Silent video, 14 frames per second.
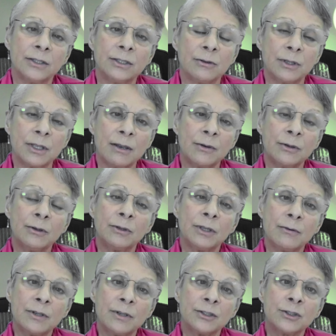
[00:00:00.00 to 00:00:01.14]
So
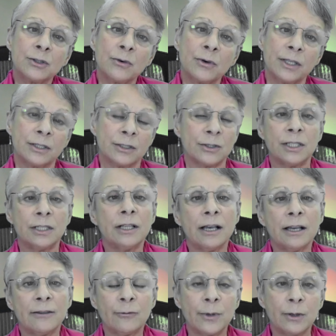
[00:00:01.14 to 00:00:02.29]
there is choice, because in
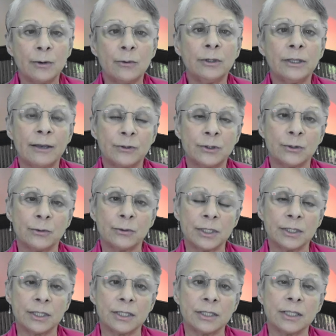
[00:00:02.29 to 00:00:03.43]
life we all have
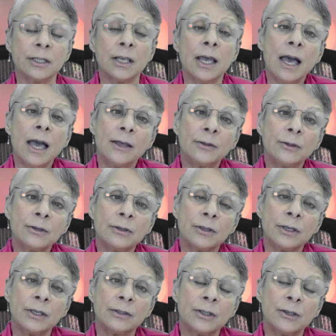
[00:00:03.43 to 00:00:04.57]
choices, and
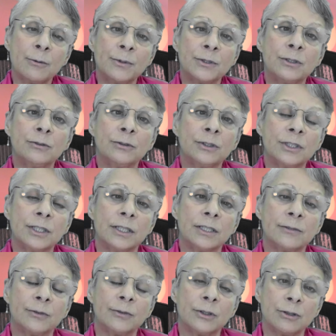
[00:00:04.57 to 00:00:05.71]
the
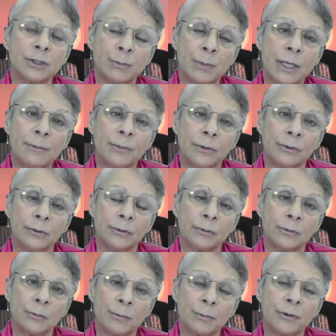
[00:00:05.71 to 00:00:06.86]
opportunities for those people
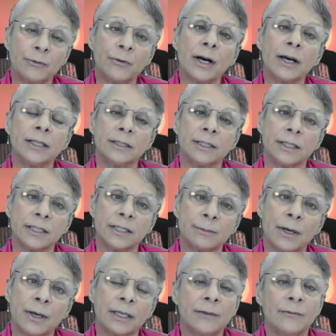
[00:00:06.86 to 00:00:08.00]
were provided
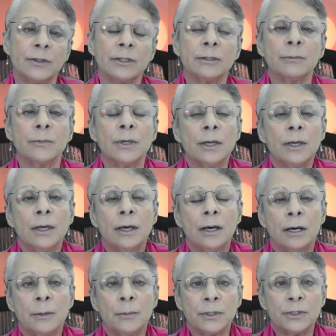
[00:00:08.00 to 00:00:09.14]
by giving them
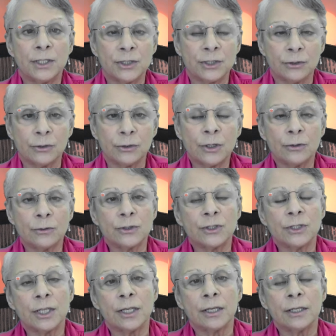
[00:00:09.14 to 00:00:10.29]
additional
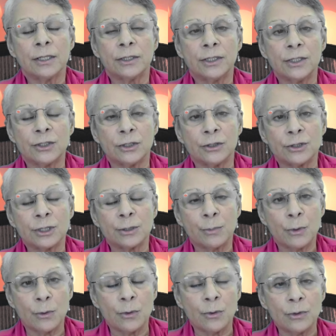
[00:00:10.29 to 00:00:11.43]
coaching, additional
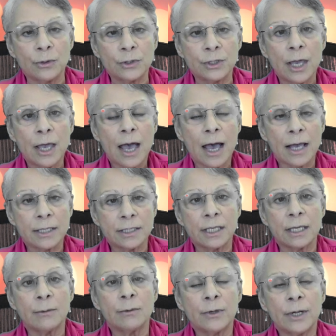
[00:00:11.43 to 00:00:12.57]
support as
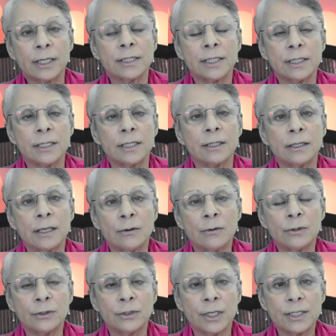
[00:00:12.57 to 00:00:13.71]
they were exiting the
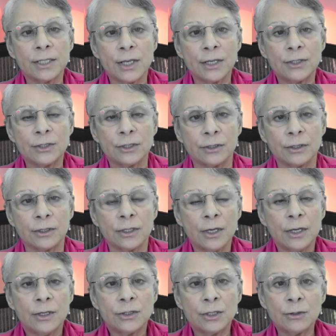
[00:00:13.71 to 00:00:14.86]
organization.
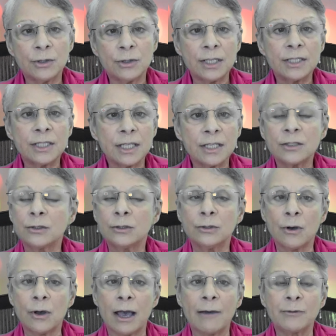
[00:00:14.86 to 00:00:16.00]
So these things do
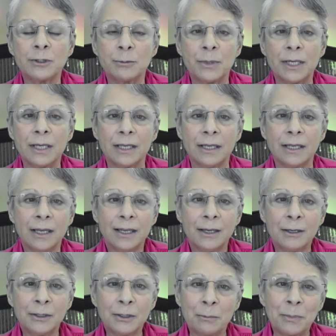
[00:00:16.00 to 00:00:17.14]
not have to be,
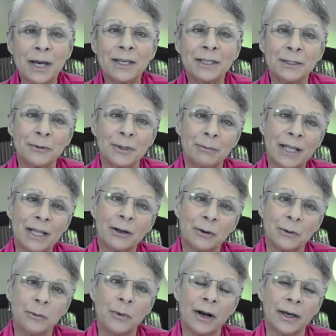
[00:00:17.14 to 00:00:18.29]
binary, black
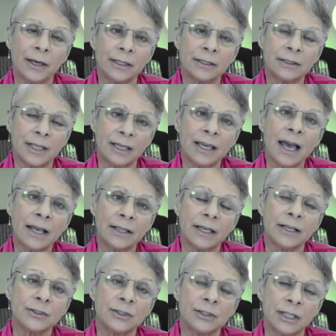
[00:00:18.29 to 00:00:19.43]
or white. They can
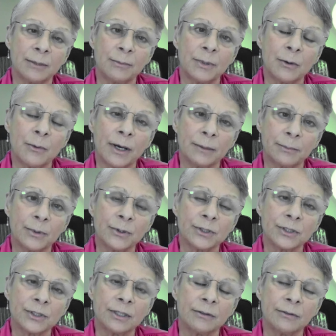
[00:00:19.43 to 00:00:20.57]
actually be quite
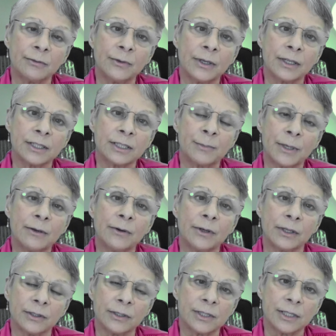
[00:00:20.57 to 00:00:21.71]
positive
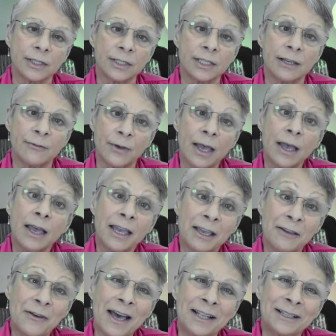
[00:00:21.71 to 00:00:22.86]
experiences
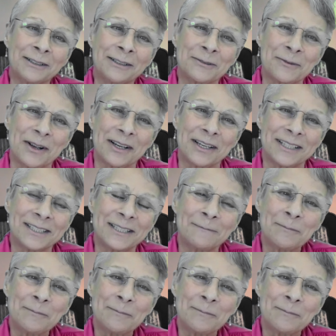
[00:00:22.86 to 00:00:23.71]
if handled right